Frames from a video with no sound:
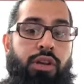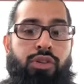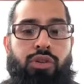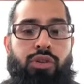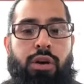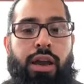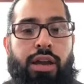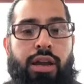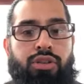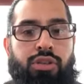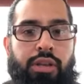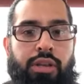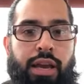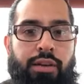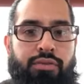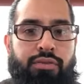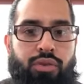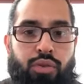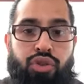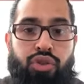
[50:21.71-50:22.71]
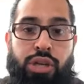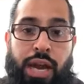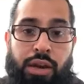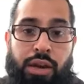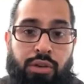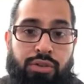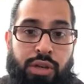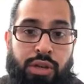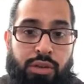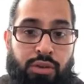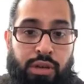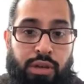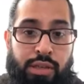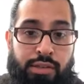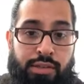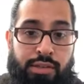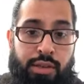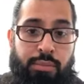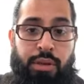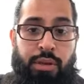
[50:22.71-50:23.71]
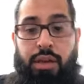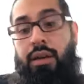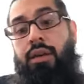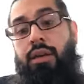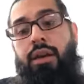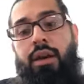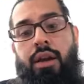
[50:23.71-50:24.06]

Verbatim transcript: So I actually have two channels that you can see me on.